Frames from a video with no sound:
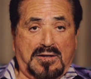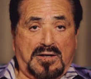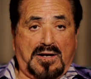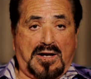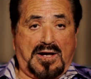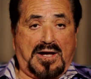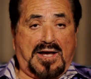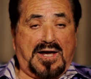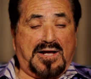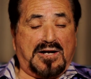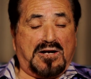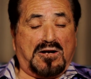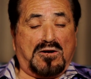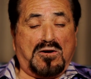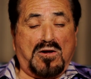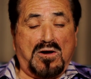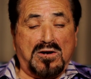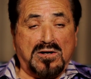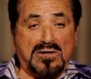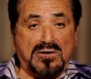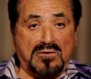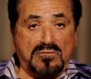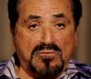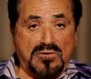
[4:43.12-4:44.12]
I had a
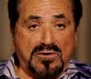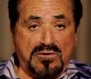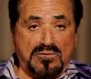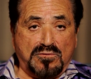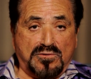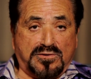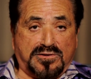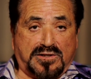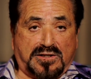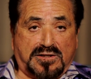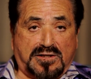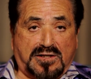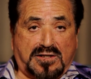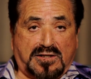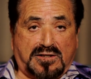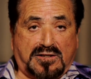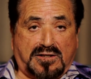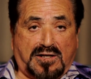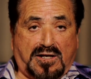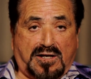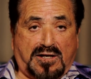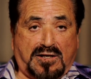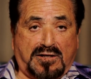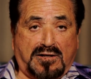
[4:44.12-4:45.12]
long career with the
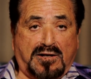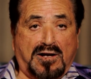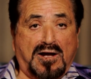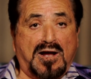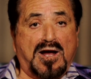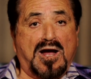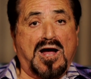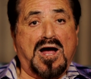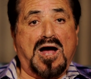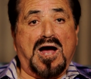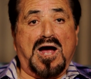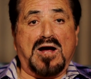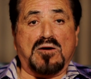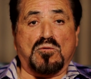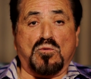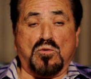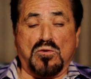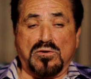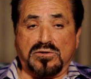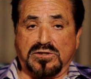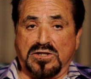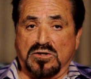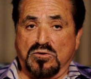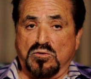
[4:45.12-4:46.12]
DEA. I
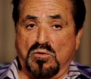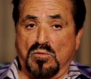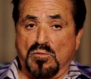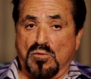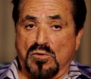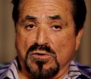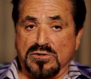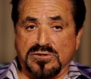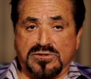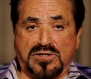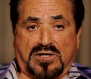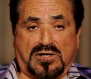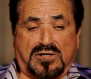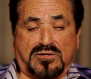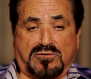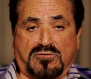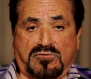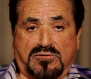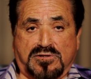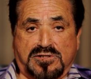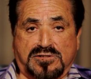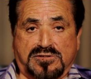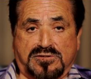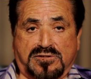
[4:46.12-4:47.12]
worked in numerous
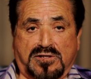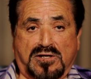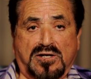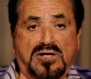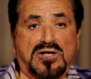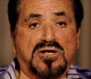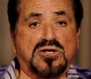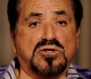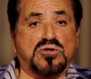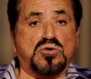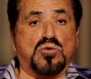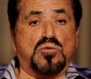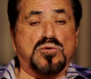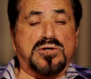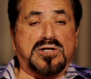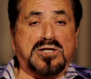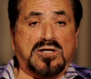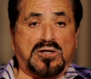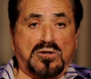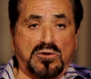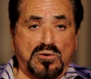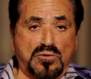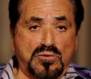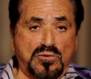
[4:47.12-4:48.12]
countries, to
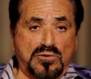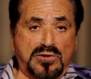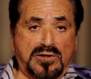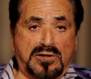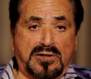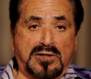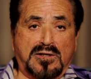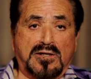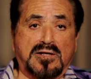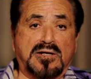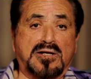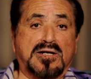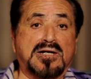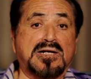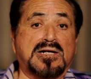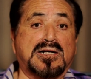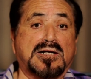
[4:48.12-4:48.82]
include in